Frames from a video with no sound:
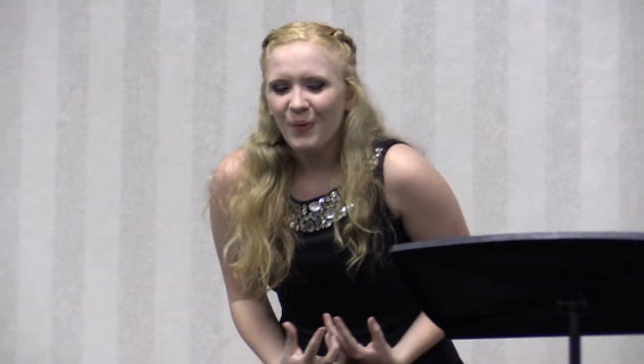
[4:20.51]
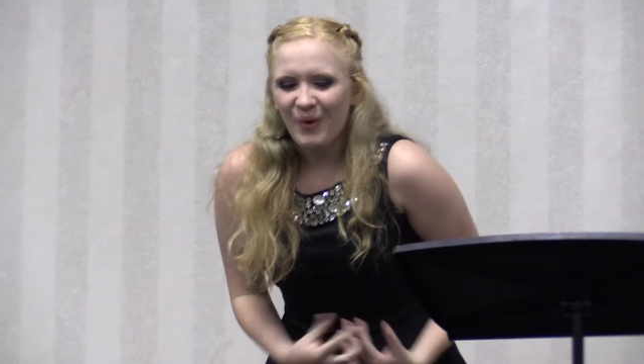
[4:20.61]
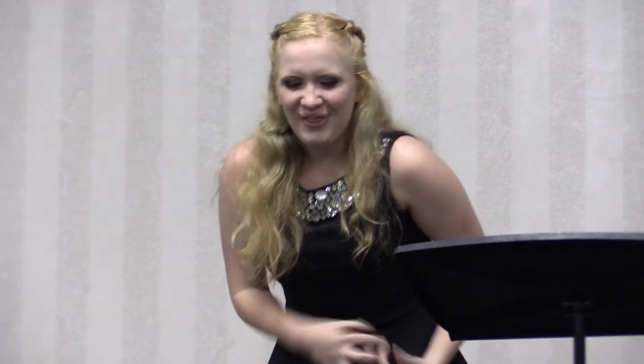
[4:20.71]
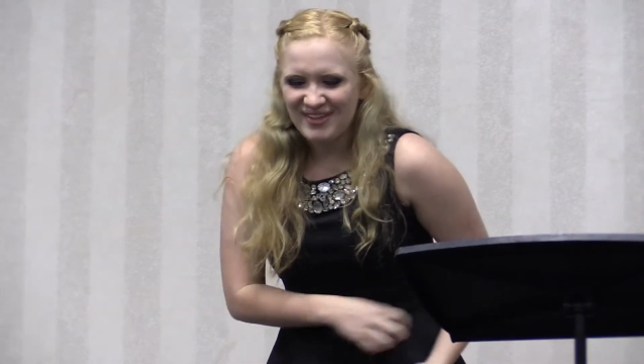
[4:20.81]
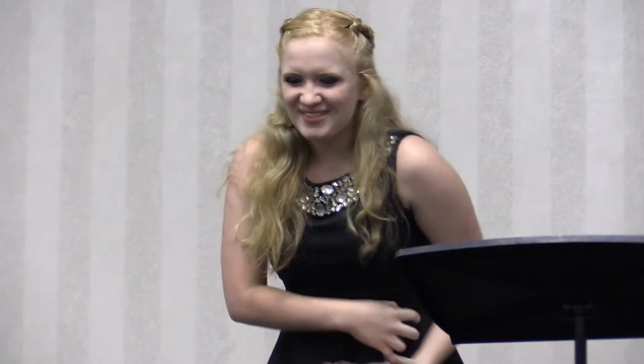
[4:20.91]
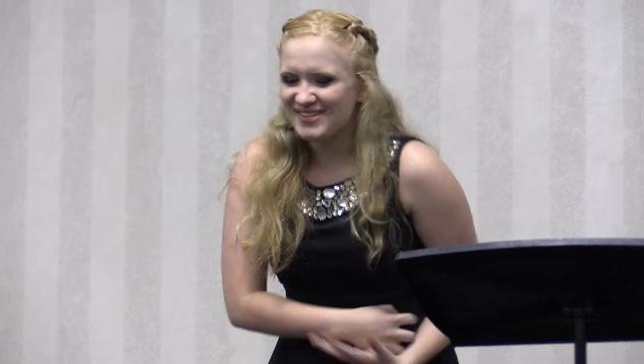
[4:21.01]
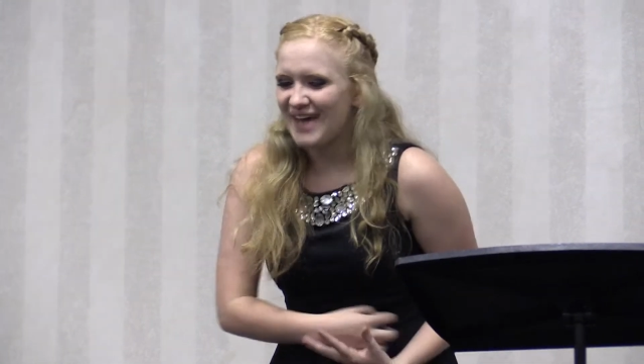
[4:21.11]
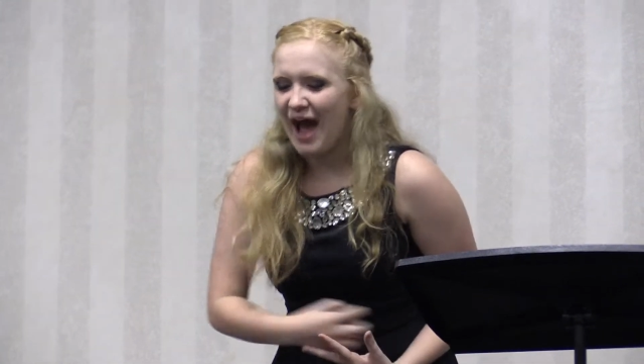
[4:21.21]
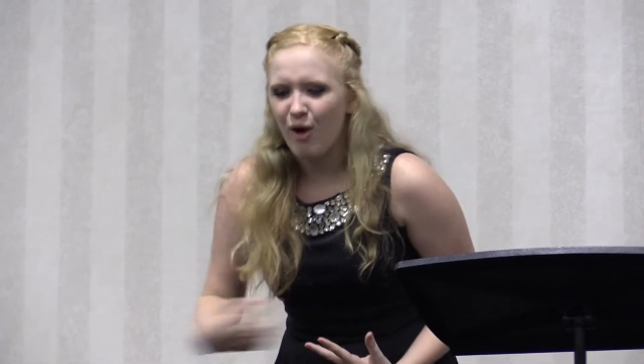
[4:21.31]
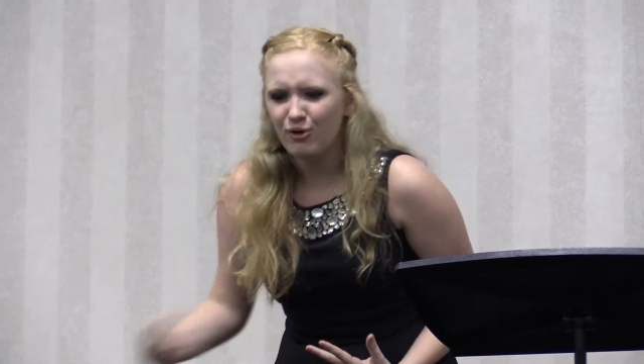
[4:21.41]
when this
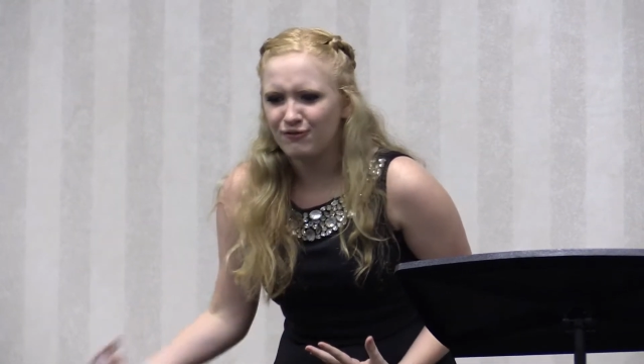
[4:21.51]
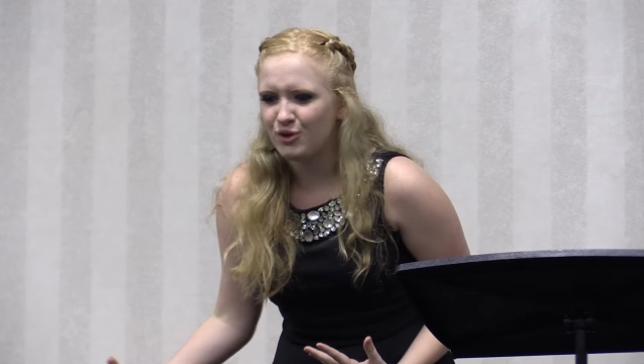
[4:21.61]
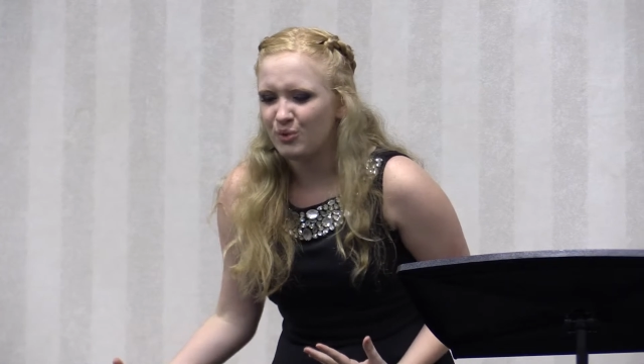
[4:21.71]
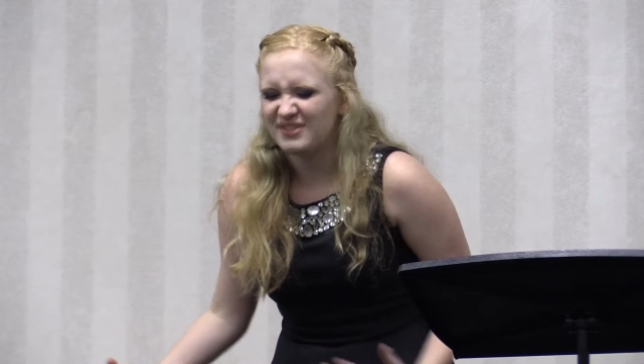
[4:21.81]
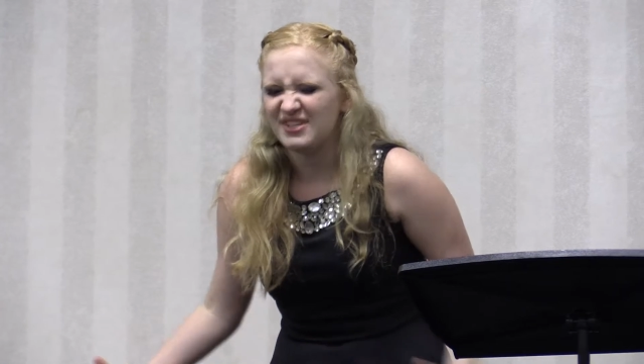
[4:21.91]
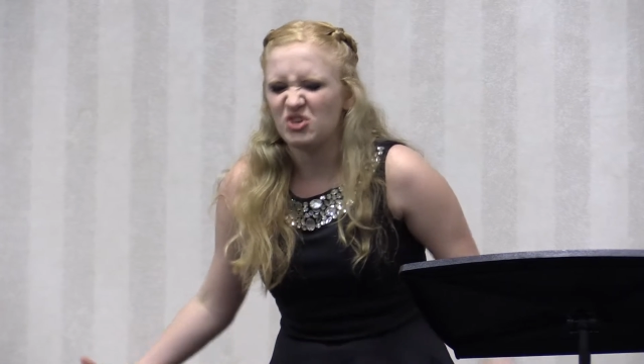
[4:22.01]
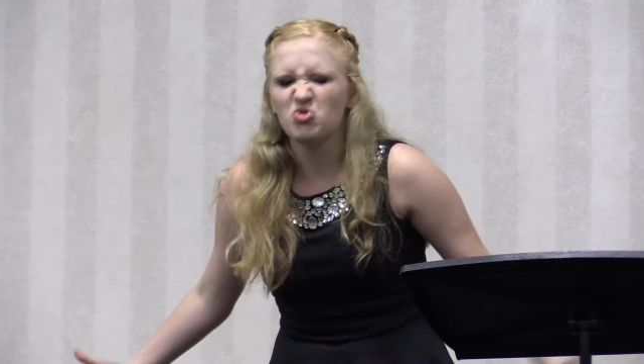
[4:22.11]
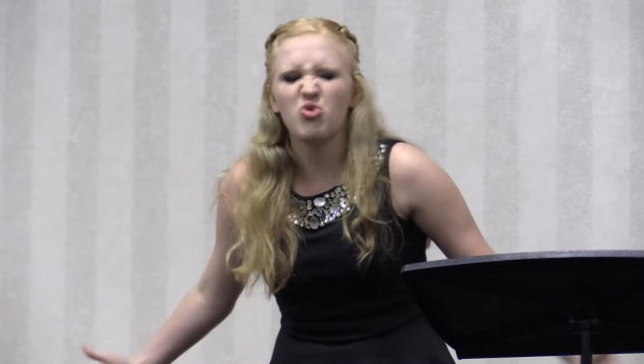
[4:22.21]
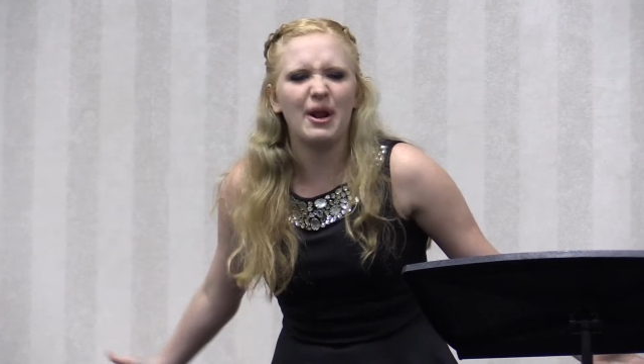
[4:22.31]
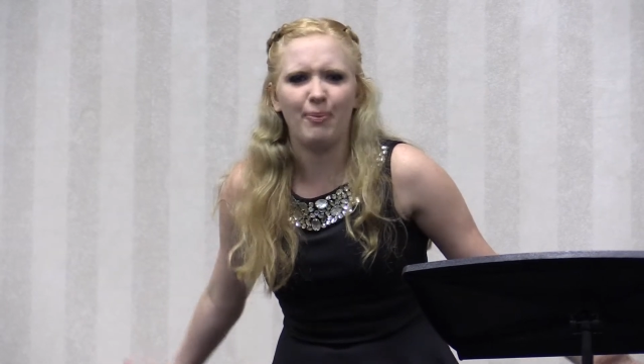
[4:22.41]
is out of you is
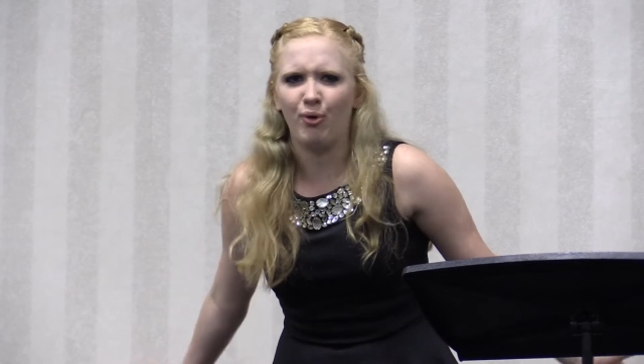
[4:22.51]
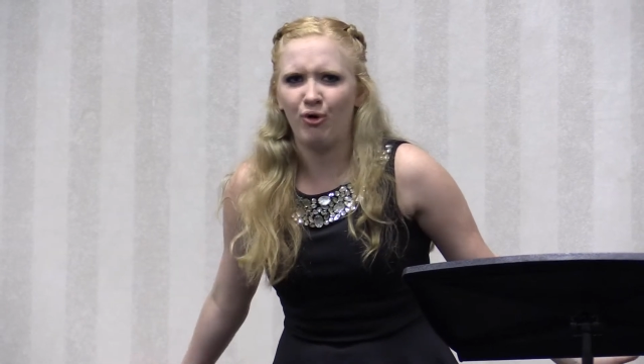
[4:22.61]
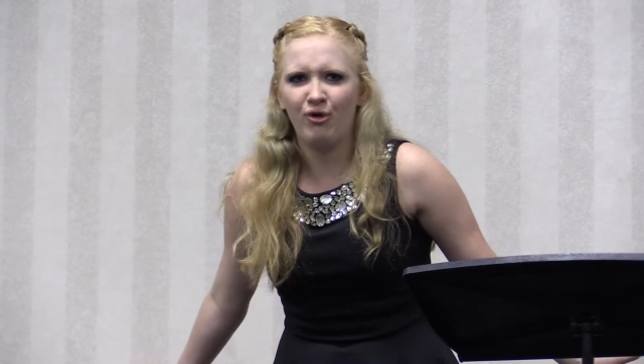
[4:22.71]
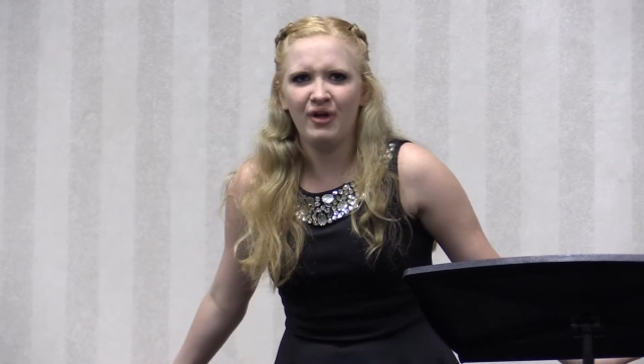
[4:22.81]
incredible.